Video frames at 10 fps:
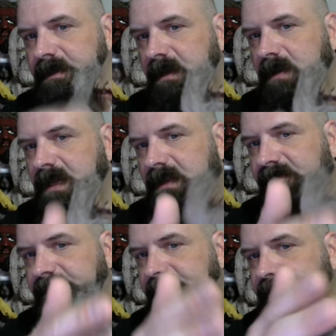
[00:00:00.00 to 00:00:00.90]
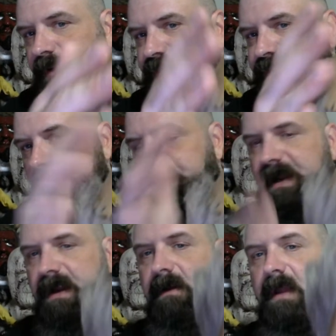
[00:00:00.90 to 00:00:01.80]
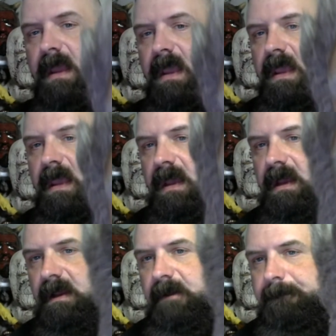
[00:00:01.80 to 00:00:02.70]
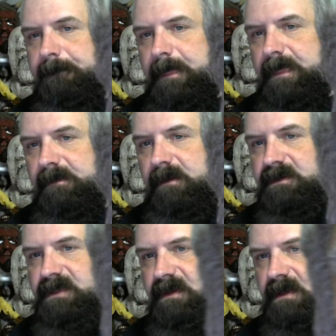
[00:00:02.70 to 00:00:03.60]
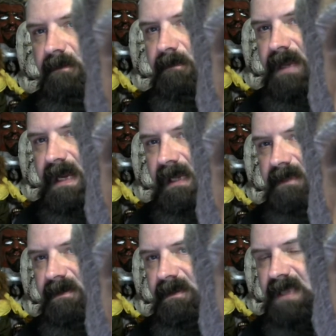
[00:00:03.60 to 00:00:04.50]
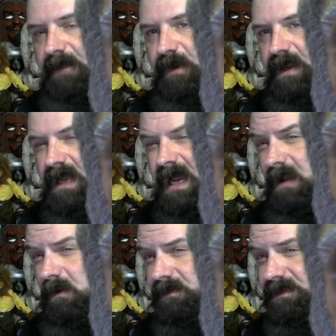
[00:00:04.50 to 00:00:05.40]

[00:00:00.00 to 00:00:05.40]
kind of pushed up there. You can see the eyes on it. It's got pretty good eye holes in